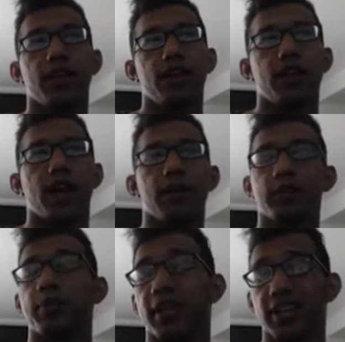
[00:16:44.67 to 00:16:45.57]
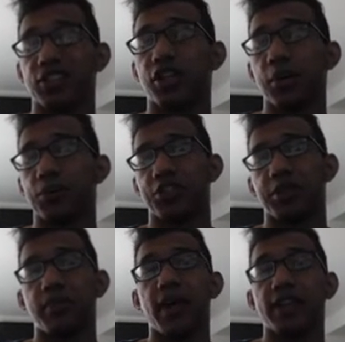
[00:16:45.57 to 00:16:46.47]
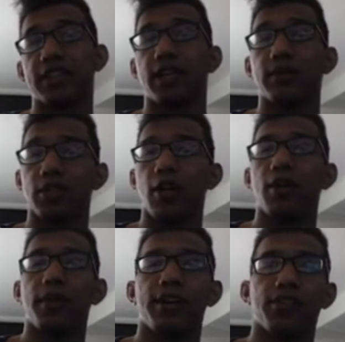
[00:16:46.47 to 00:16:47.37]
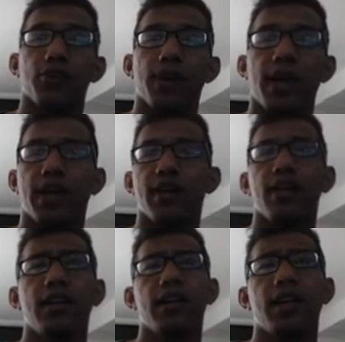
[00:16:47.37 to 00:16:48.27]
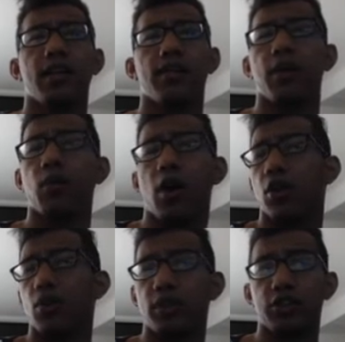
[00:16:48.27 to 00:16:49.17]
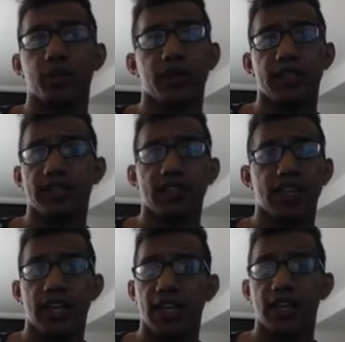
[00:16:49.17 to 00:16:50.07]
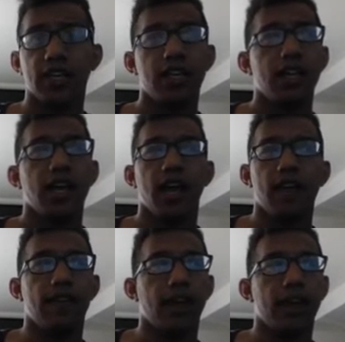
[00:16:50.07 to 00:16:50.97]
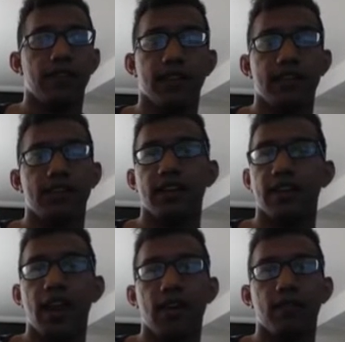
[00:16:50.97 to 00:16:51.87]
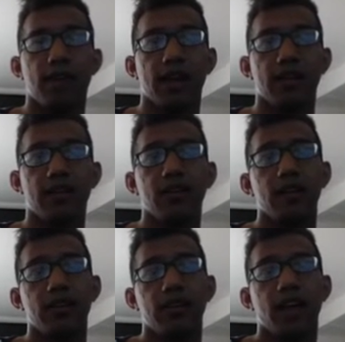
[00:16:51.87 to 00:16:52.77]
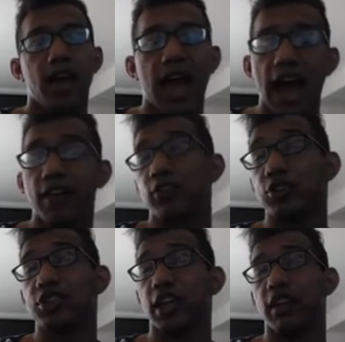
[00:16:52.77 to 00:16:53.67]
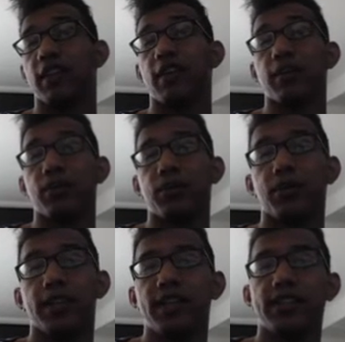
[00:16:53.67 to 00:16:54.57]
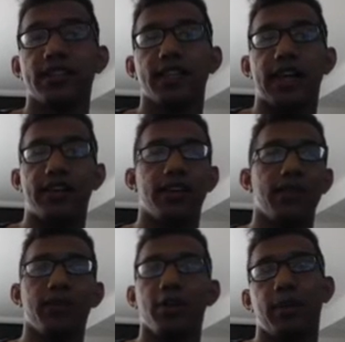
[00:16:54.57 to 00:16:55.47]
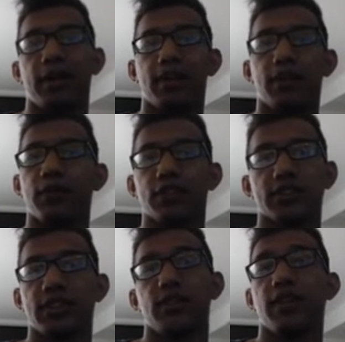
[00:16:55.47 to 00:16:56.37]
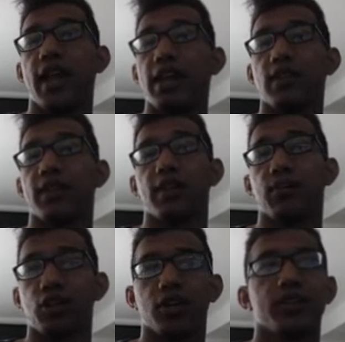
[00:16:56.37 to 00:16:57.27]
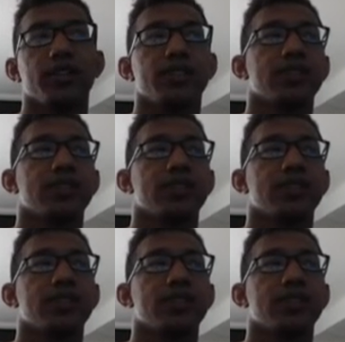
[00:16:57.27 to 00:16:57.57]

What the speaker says: I was playing the Sha Wujing package and I was already so ahead that my Wallowinds were insane, and that if they didn't have mana after setting their Lunar Lakes, it didn't really make a difference because they couldn't activate them regardless.